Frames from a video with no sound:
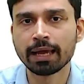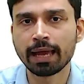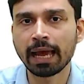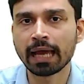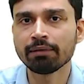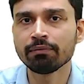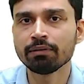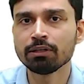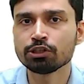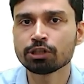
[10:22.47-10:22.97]

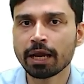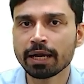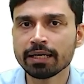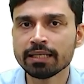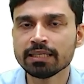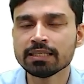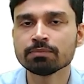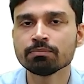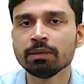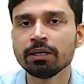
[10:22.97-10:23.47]
And when
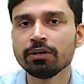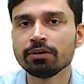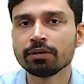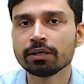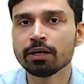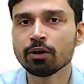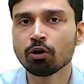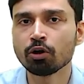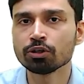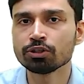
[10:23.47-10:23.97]
Chinese
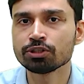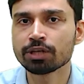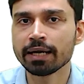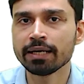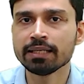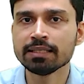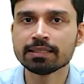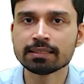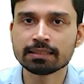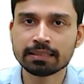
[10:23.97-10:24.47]
military or
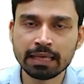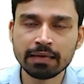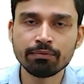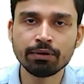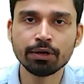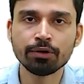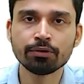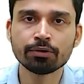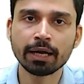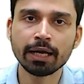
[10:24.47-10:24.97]
Chinese
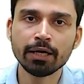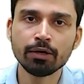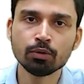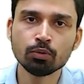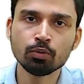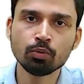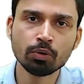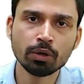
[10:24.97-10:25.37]
Navy try to